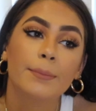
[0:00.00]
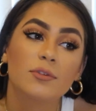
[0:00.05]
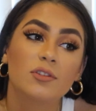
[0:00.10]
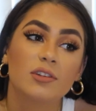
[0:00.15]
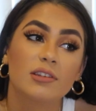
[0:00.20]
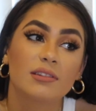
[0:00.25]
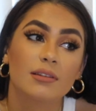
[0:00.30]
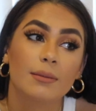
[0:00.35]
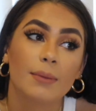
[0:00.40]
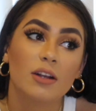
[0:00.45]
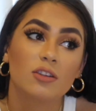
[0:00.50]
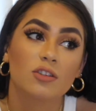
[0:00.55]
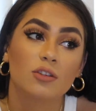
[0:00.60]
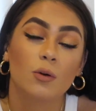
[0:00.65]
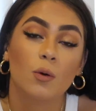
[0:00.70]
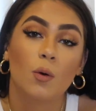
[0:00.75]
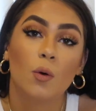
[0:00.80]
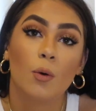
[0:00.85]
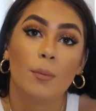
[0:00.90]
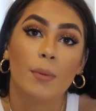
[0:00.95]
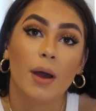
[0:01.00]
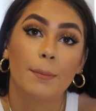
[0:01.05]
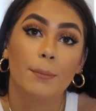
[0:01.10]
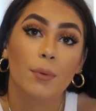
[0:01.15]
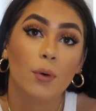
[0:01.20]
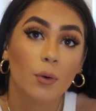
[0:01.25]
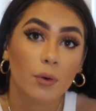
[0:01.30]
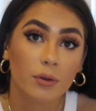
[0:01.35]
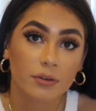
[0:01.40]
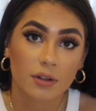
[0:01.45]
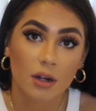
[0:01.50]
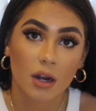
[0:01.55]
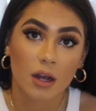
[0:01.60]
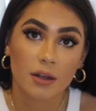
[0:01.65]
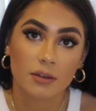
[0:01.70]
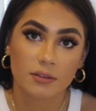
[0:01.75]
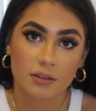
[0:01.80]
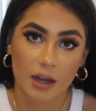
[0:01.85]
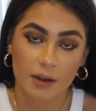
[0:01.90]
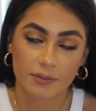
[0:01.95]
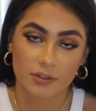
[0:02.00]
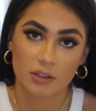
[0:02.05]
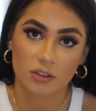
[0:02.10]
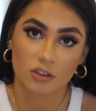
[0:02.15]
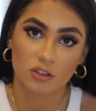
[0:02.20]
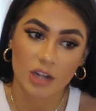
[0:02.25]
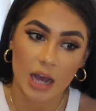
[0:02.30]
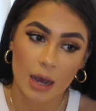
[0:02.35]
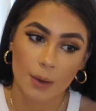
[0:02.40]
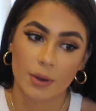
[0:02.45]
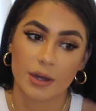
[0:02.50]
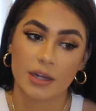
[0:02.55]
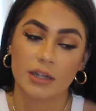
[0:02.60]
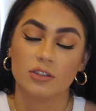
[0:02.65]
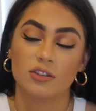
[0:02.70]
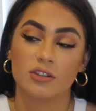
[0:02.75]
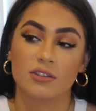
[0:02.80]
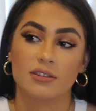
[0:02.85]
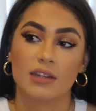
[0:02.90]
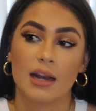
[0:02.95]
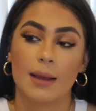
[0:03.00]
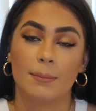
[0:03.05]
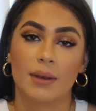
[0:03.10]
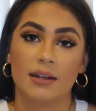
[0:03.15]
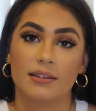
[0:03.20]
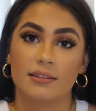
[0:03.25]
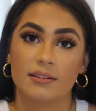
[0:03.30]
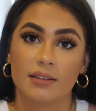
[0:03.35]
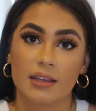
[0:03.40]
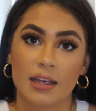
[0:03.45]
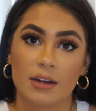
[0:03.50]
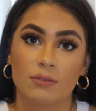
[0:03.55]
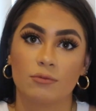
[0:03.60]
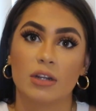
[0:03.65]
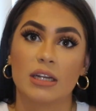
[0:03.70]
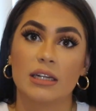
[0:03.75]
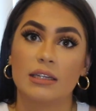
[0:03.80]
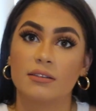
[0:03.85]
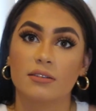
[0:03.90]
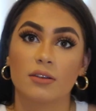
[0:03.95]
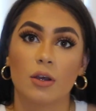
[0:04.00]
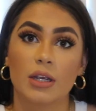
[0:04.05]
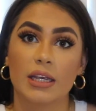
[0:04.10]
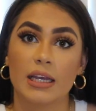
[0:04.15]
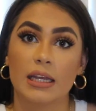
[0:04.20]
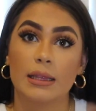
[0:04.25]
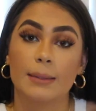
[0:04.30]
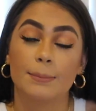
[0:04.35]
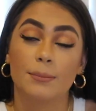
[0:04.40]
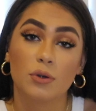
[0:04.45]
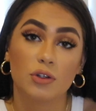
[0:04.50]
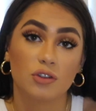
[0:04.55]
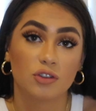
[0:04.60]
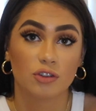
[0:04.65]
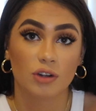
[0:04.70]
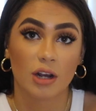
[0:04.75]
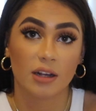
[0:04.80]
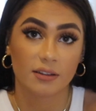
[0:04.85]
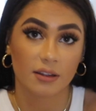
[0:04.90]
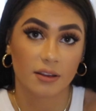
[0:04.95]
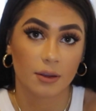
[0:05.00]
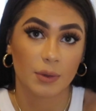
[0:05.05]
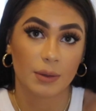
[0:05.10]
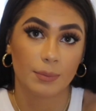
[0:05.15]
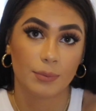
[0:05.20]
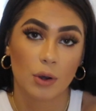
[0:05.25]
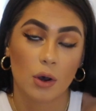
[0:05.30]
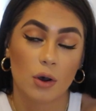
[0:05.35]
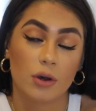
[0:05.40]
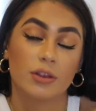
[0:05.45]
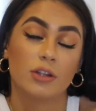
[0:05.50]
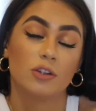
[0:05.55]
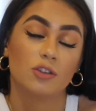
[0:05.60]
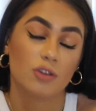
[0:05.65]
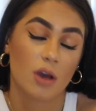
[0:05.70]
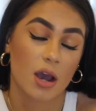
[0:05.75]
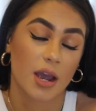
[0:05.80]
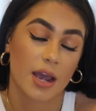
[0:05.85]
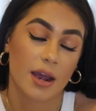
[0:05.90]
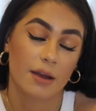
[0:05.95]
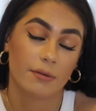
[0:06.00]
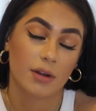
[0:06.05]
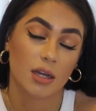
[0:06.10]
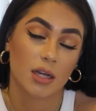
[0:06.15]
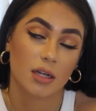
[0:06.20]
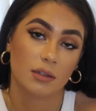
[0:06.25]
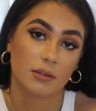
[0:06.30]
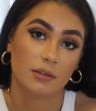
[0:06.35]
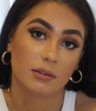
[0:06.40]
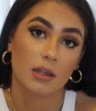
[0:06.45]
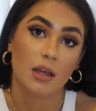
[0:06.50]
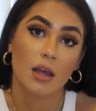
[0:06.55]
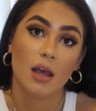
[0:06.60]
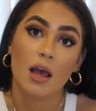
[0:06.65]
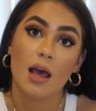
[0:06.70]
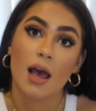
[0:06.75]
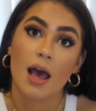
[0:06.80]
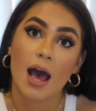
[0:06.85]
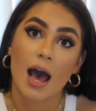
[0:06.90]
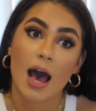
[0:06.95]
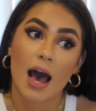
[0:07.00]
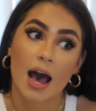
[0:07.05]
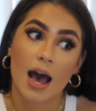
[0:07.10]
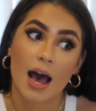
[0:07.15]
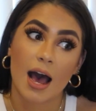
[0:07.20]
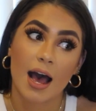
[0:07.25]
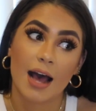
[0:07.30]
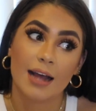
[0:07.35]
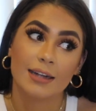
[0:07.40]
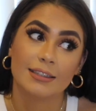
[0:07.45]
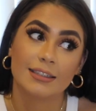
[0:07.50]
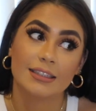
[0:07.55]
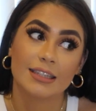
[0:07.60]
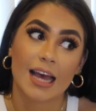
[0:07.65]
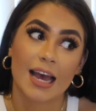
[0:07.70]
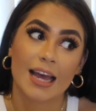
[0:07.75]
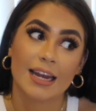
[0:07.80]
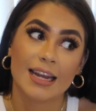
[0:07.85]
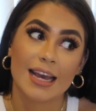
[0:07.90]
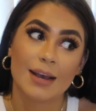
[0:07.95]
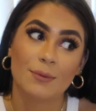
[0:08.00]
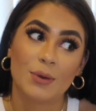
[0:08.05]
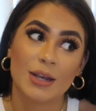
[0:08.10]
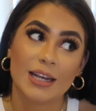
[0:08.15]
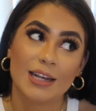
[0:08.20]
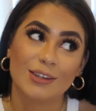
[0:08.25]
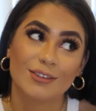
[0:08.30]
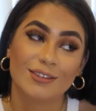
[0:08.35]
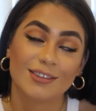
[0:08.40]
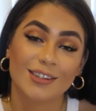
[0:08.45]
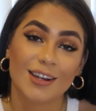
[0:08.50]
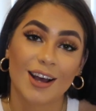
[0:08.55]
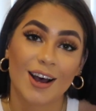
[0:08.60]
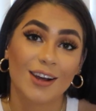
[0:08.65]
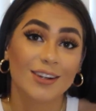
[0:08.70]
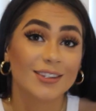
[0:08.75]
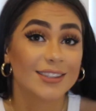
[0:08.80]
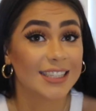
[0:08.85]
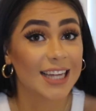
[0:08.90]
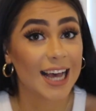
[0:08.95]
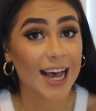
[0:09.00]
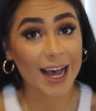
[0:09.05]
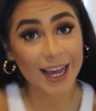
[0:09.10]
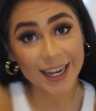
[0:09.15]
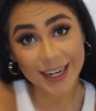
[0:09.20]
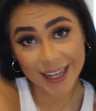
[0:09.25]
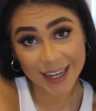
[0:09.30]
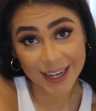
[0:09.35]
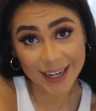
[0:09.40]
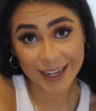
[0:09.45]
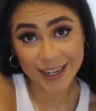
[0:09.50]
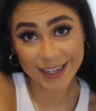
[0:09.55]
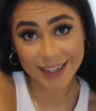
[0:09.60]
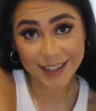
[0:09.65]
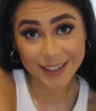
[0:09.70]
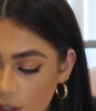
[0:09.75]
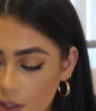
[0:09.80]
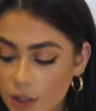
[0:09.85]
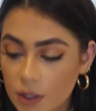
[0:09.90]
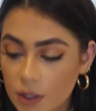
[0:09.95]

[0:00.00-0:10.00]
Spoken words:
just to make sure all my pores close after the shower, and just to let my skin really soak in the moisturiser that we put on the dry areas, and then we start tanning.